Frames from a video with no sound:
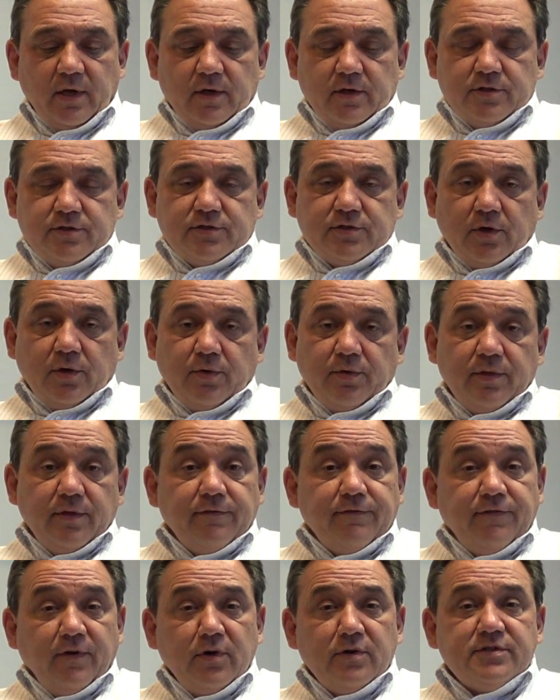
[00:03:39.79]
So the
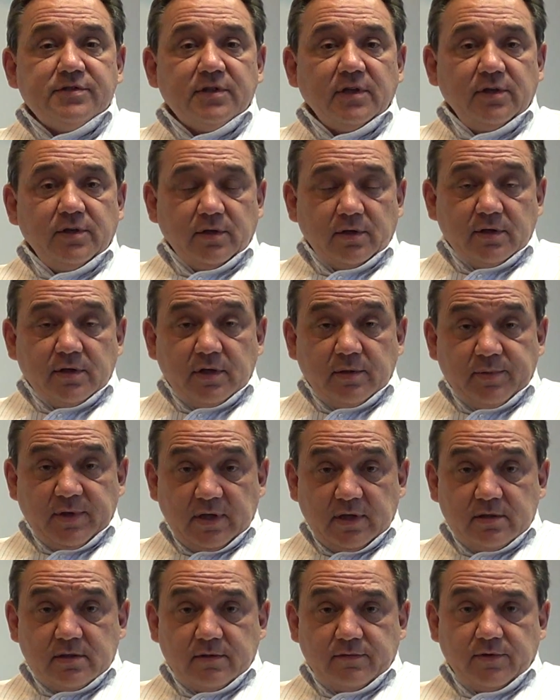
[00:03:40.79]
folks that you're going to be
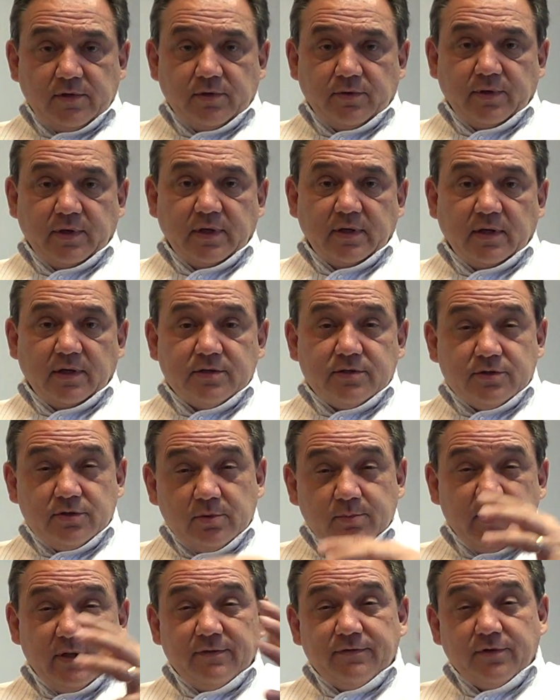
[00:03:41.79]
interviewing,
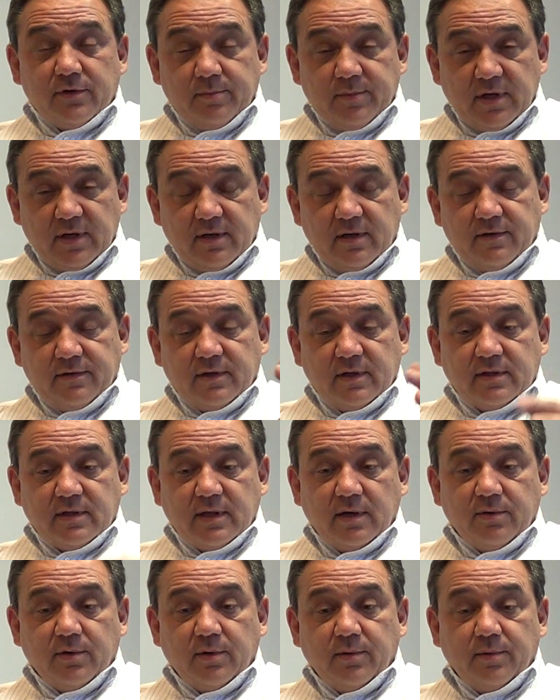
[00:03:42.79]
assuming for a minute that
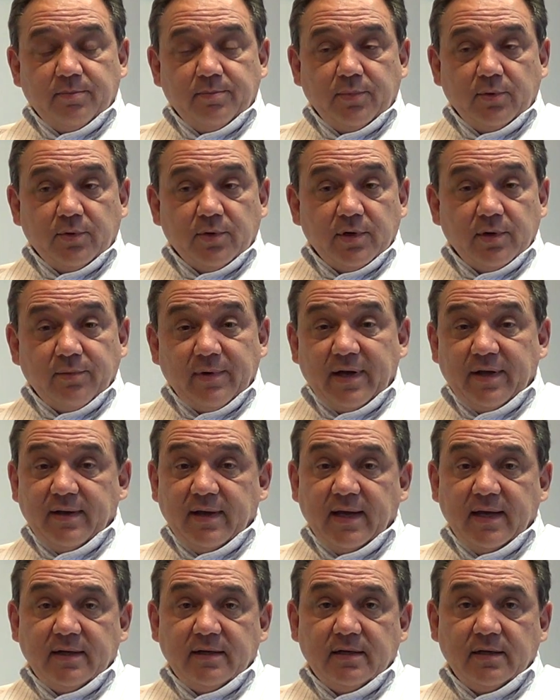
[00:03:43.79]
they were born around
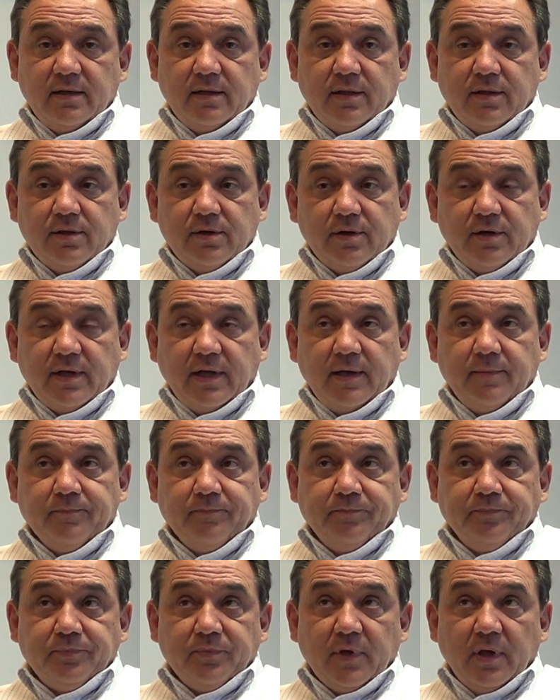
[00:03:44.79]
1930,
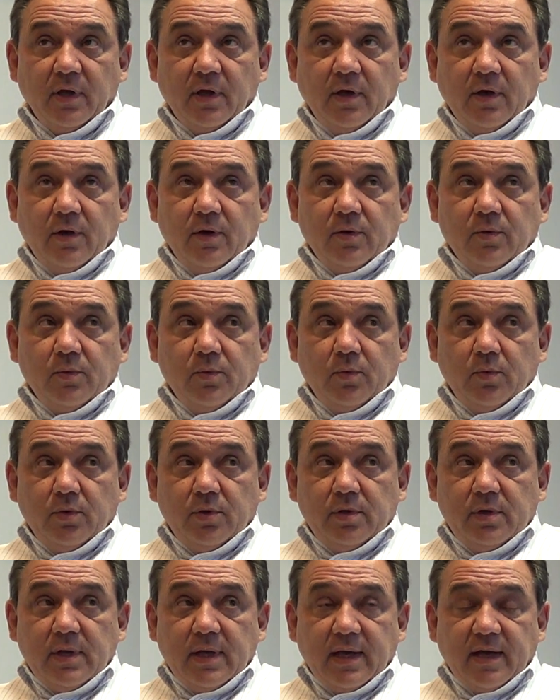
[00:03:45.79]

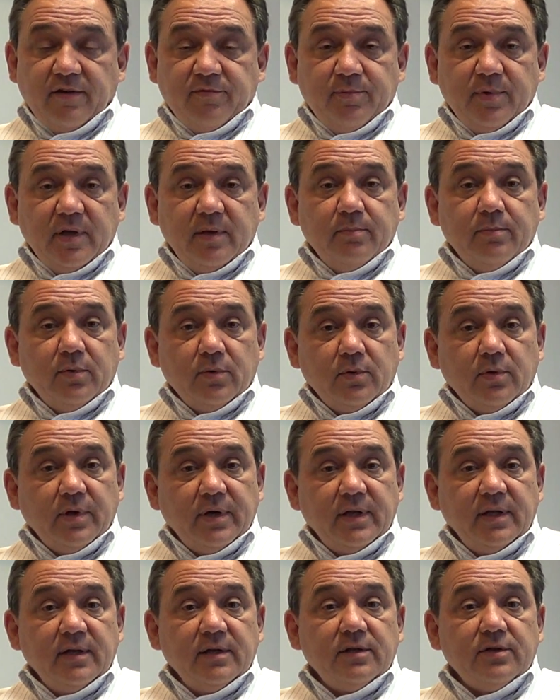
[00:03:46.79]
would have been
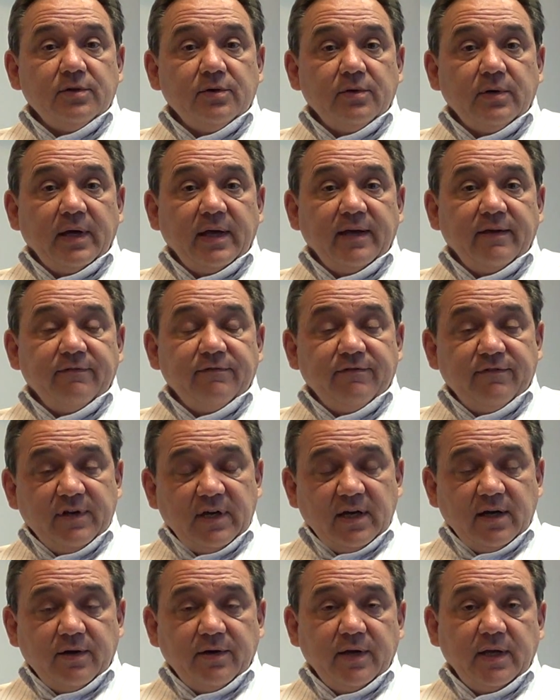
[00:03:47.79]
born into a
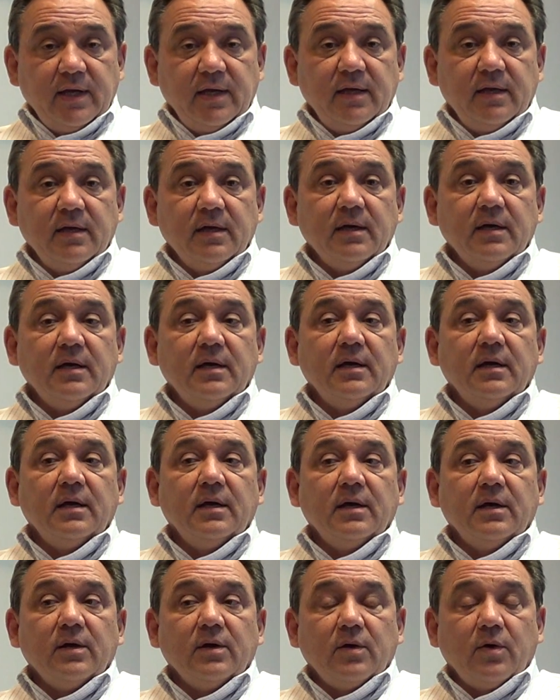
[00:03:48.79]
very
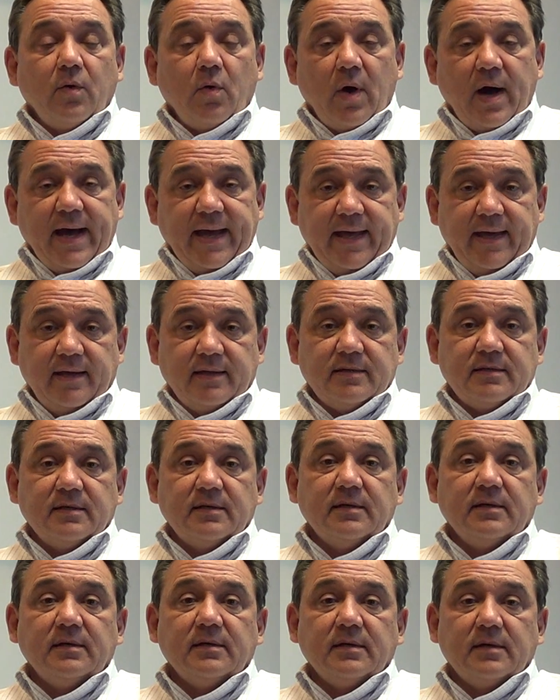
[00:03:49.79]
quiet
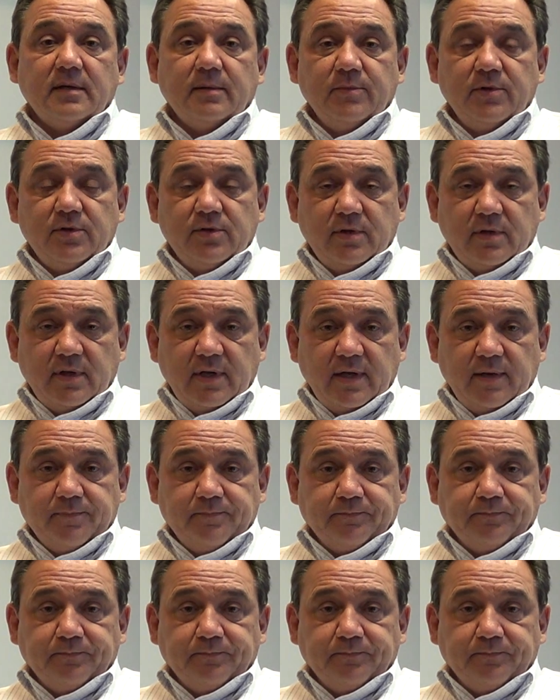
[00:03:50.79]
community.